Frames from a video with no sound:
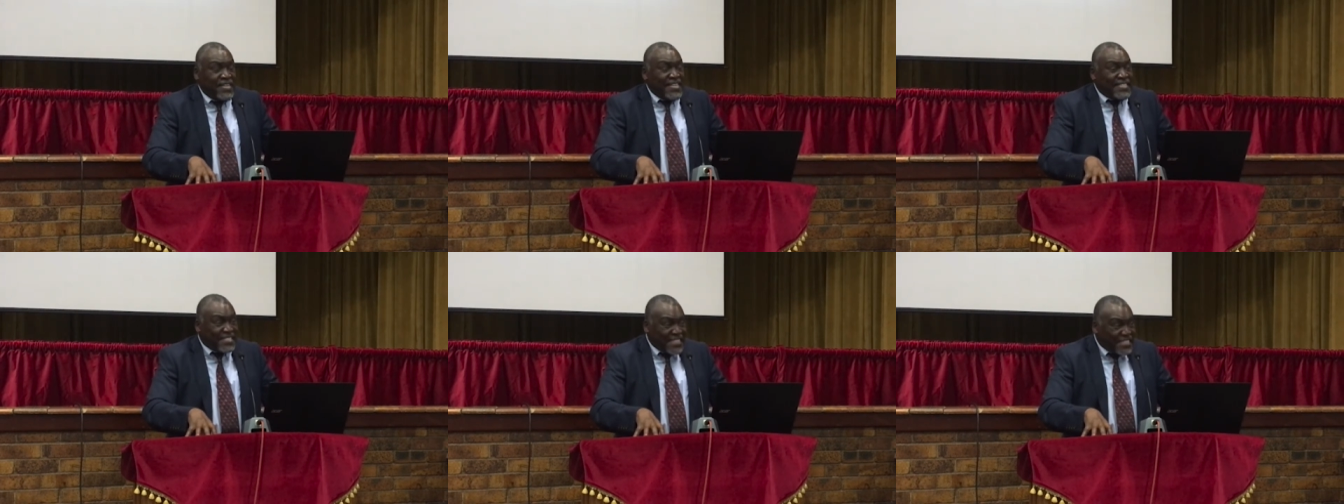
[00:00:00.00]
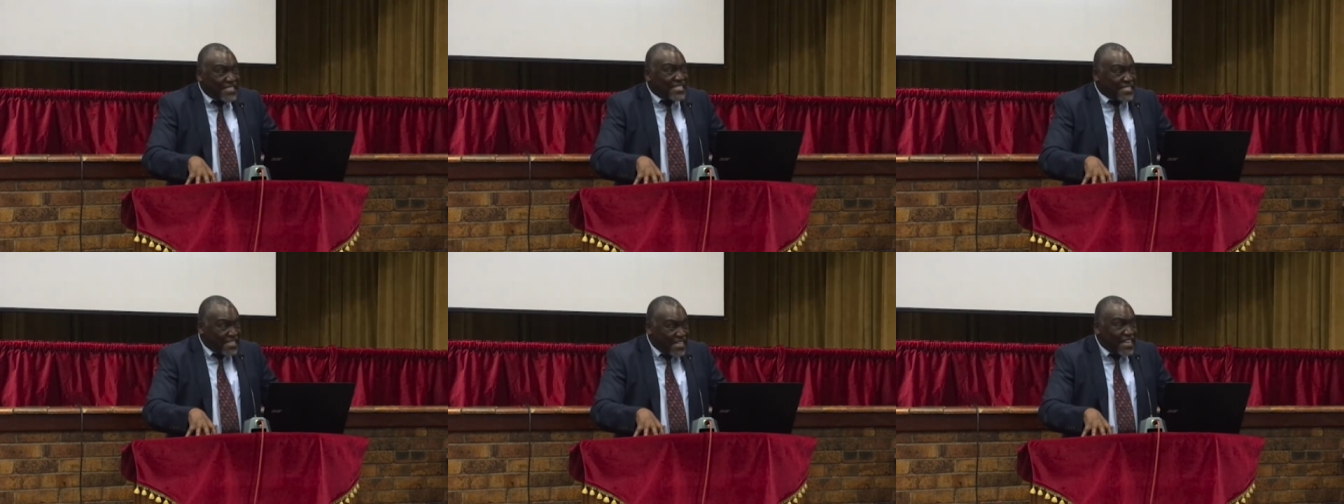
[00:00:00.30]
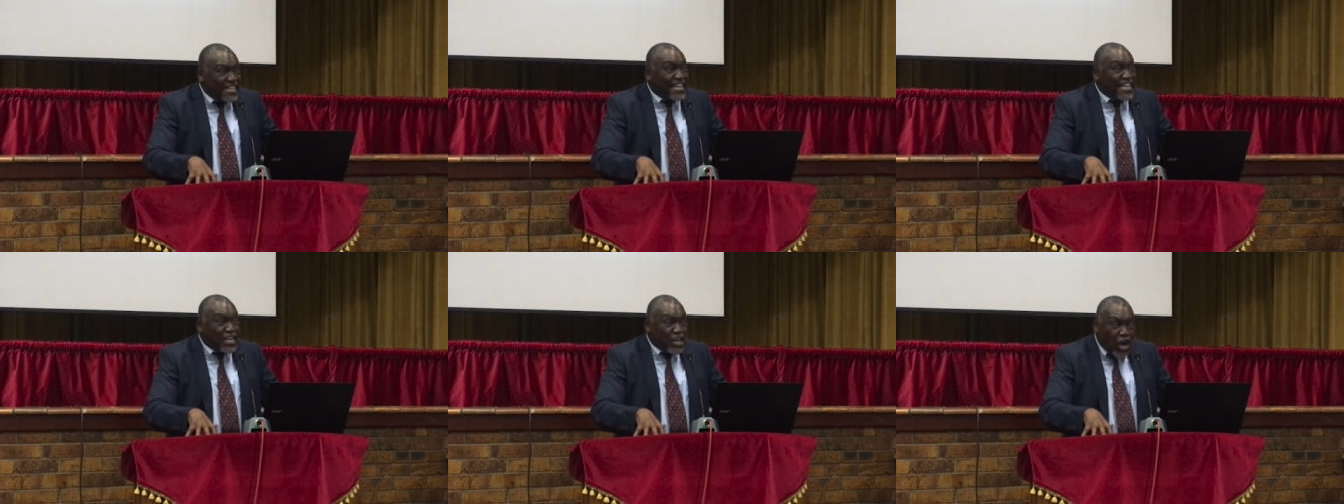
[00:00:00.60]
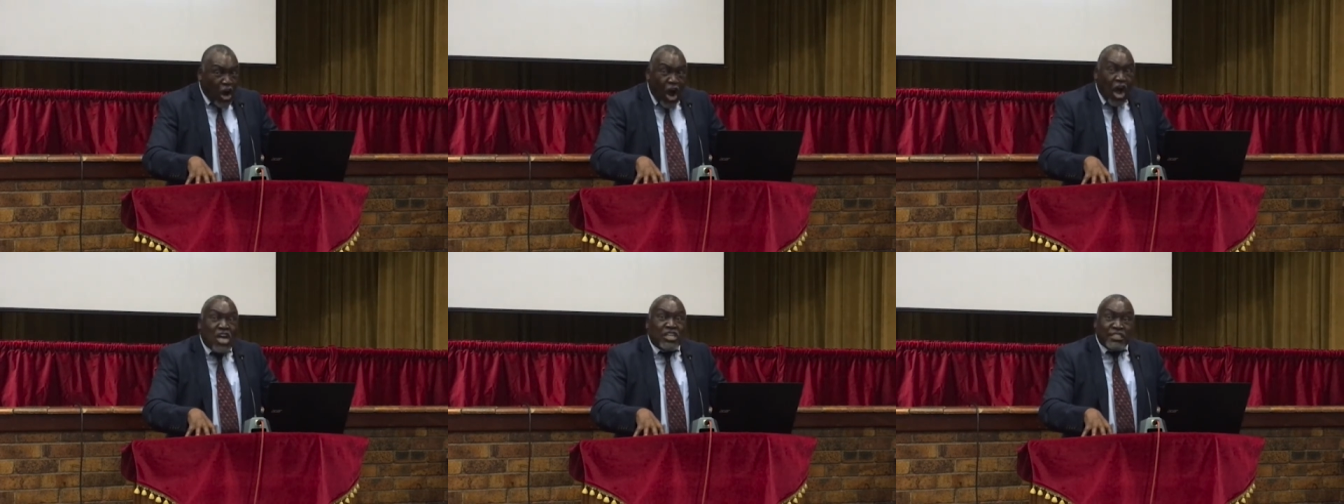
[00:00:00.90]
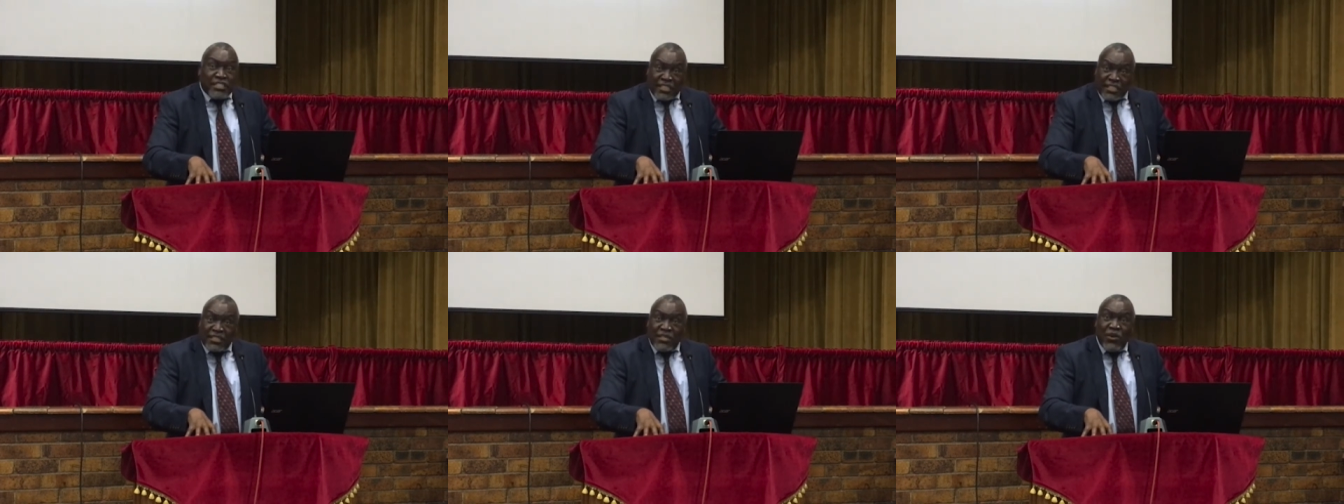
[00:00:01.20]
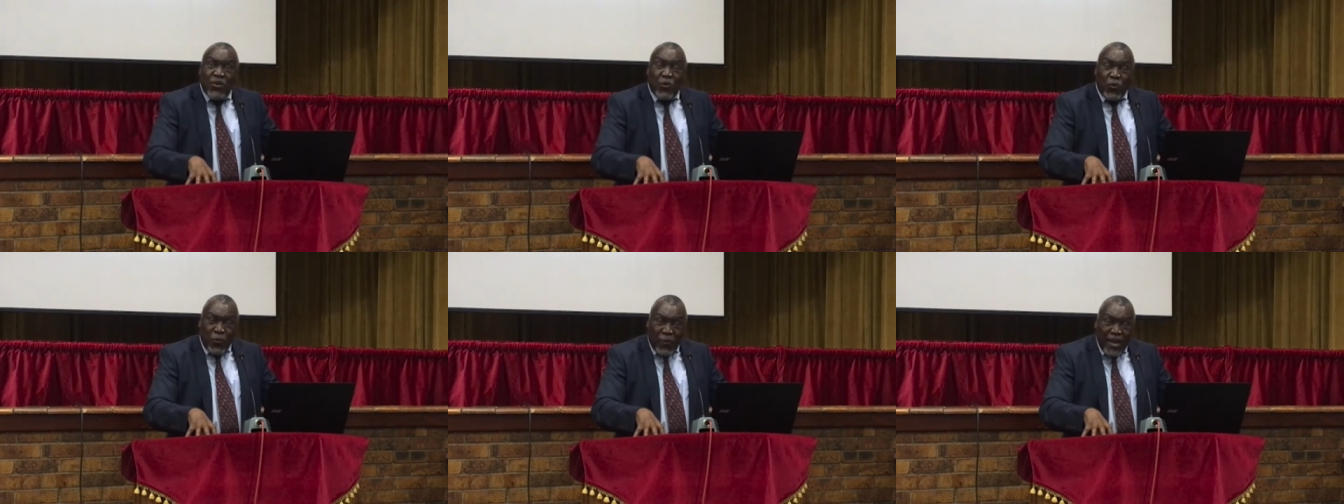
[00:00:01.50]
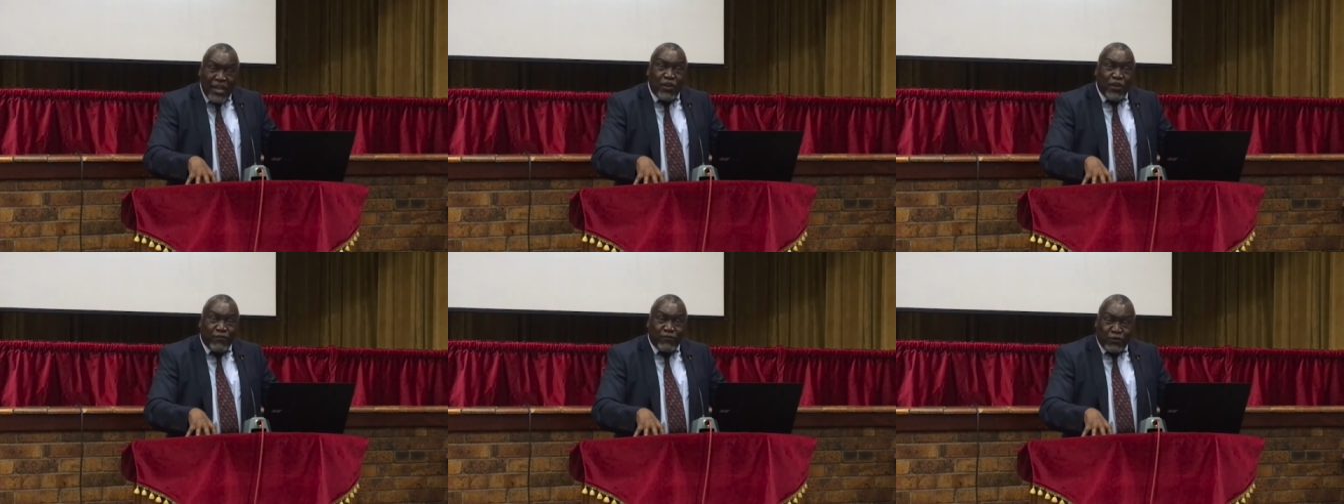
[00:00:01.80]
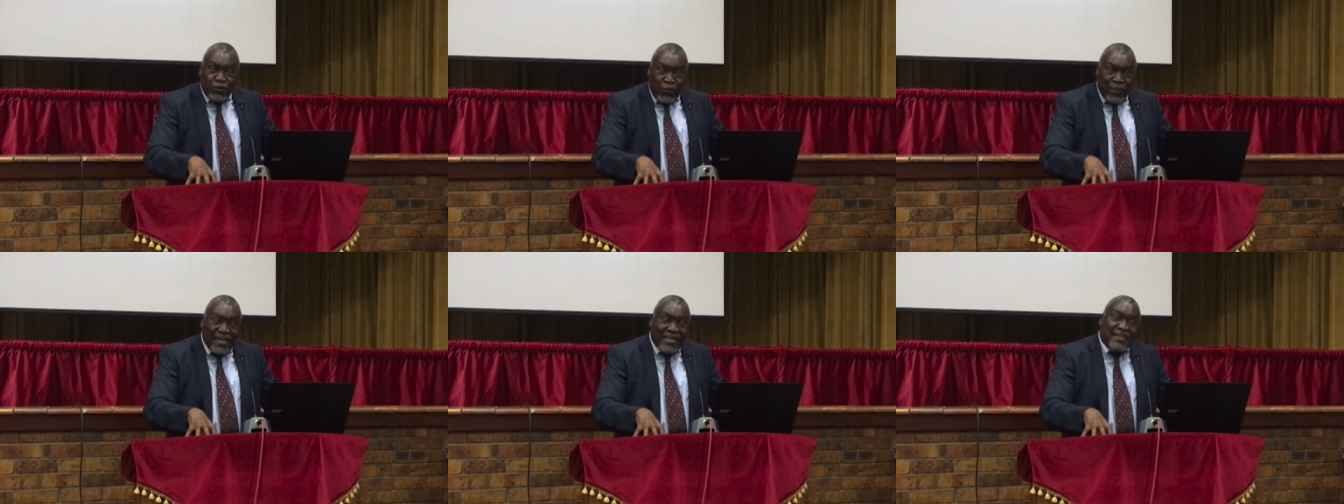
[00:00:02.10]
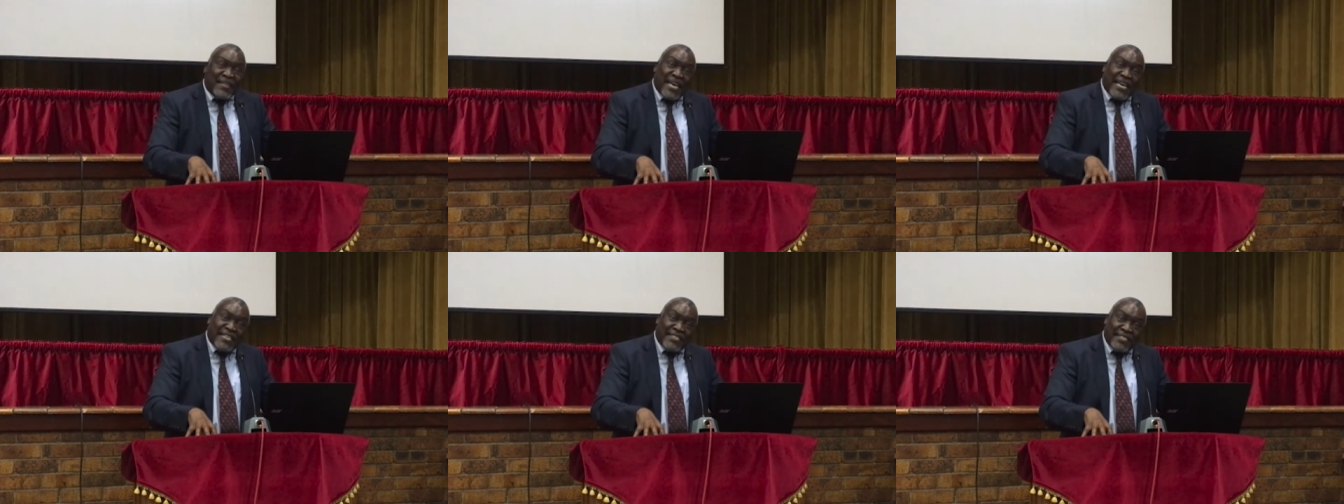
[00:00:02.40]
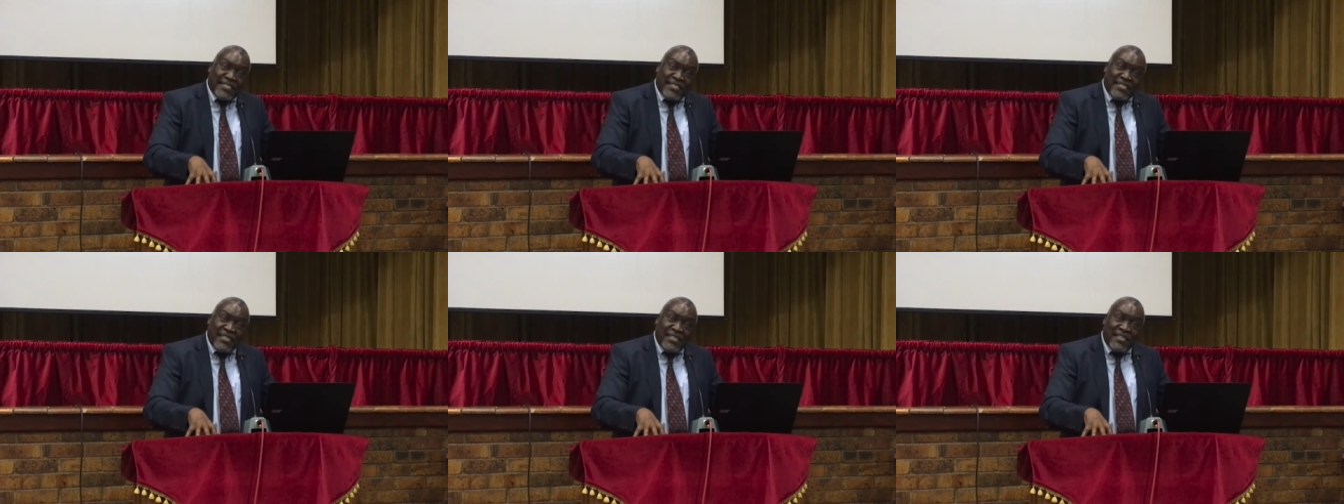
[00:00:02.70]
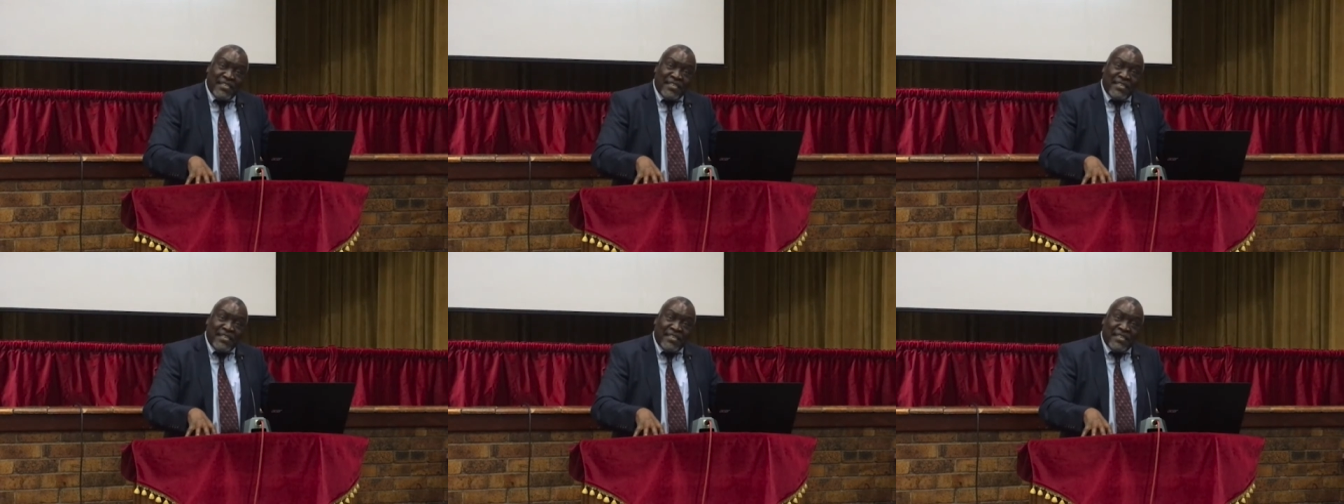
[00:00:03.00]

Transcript: Is it really God's way of doing things?